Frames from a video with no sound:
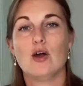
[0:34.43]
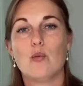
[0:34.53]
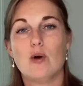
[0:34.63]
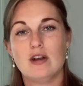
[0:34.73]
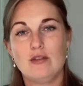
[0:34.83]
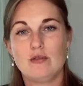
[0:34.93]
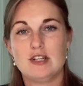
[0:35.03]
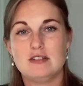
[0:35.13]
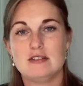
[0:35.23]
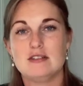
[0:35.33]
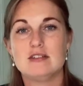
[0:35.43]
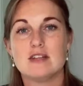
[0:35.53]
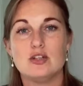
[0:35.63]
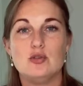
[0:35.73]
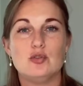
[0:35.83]
One of the reasons
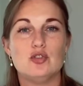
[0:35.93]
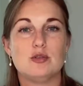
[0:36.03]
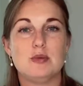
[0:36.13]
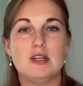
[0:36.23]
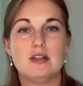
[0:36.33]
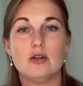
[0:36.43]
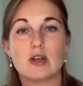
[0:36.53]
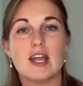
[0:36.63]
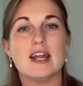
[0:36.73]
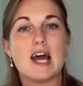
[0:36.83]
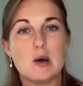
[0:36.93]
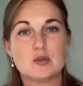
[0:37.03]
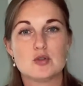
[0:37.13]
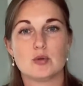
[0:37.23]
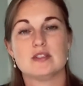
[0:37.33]
that you should be looking at
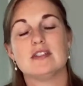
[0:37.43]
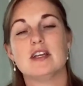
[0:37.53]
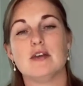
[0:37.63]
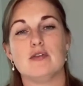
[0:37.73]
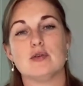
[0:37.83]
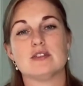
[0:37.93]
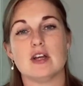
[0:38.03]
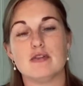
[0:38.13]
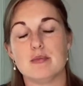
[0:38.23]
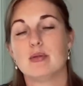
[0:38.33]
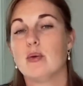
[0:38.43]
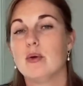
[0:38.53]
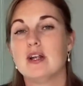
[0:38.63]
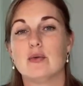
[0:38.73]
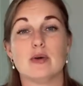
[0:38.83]
outsourcing if you're
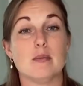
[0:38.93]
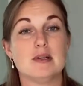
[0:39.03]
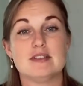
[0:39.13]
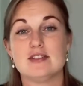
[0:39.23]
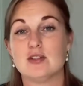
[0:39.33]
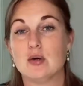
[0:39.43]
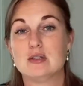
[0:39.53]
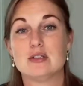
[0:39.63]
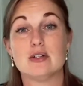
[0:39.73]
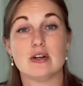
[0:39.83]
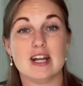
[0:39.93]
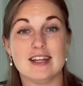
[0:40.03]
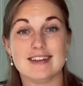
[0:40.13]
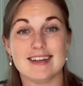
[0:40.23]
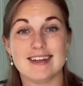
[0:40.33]
self-employed or a business owner or
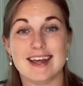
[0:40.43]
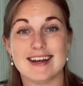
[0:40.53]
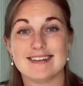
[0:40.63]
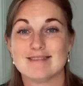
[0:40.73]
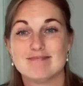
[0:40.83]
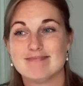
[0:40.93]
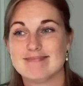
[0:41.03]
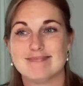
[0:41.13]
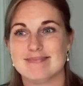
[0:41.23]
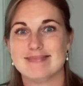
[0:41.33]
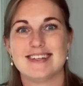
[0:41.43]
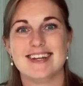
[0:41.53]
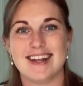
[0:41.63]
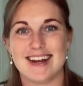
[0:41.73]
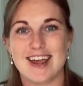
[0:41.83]
anything in
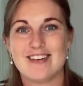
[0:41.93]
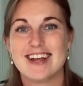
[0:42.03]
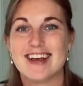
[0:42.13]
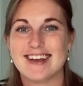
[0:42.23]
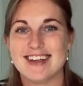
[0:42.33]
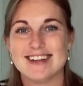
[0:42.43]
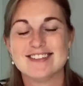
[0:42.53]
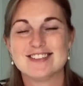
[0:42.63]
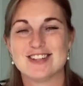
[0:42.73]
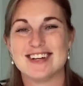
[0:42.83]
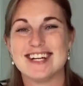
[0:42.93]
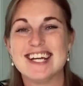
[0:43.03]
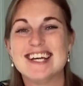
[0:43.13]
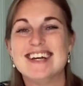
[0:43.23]
that area, again, sorry,